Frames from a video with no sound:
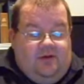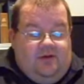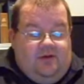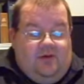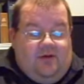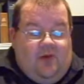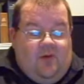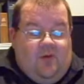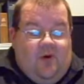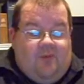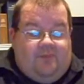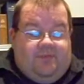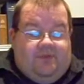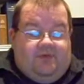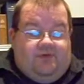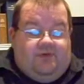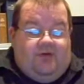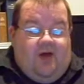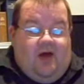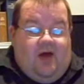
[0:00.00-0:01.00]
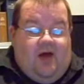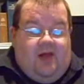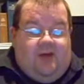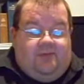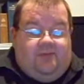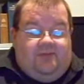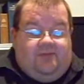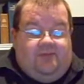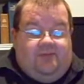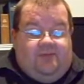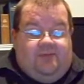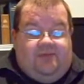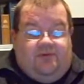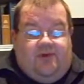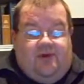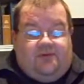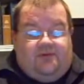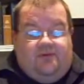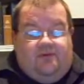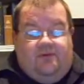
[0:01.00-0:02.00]
Okay, weapons crimes.
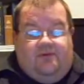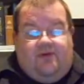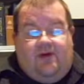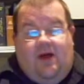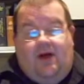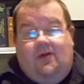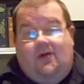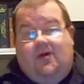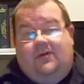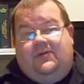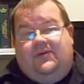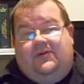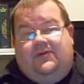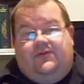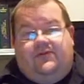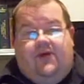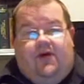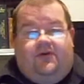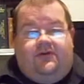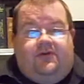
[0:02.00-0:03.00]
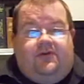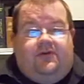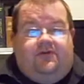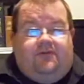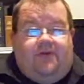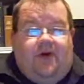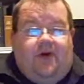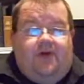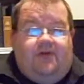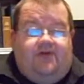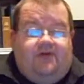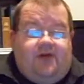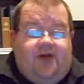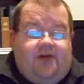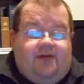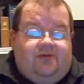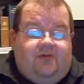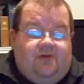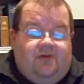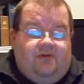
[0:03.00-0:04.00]
Possession of a firearm, and this falls under various
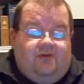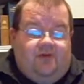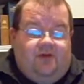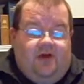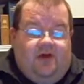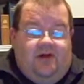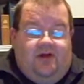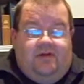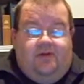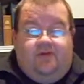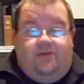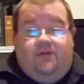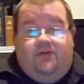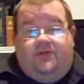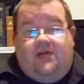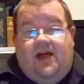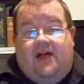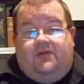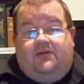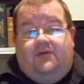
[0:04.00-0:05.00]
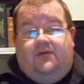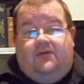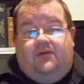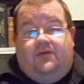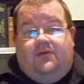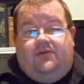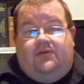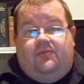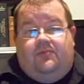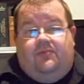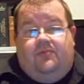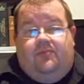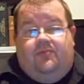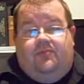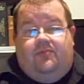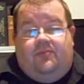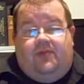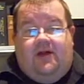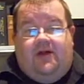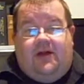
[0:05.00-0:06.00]
statutes. The two statutes which
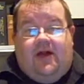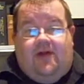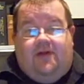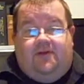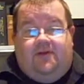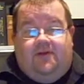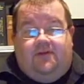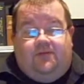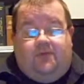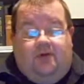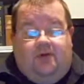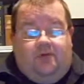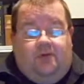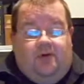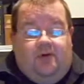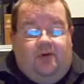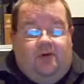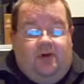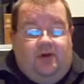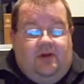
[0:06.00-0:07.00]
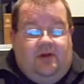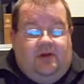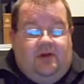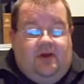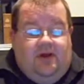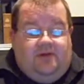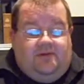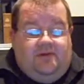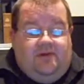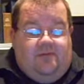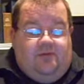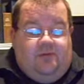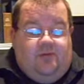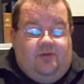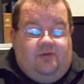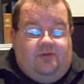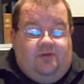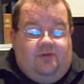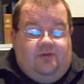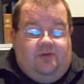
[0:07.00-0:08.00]
played out in this one were
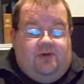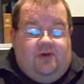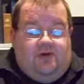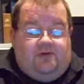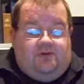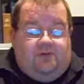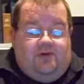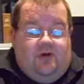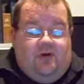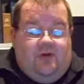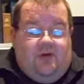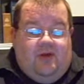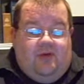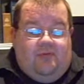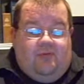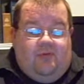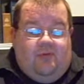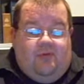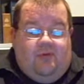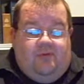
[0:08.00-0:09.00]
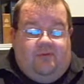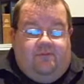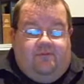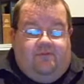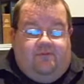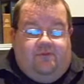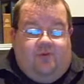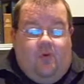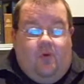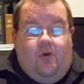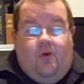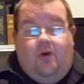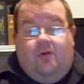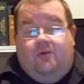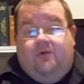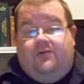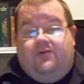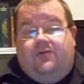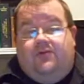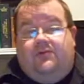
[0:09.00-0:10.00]
18.2-308.4,
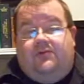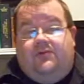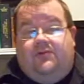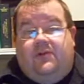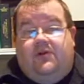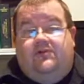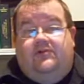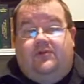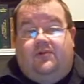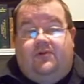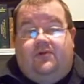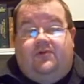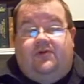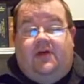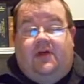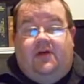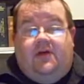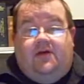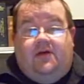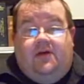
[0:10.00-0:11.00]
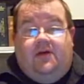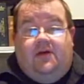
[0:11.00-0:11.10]
which is possession with a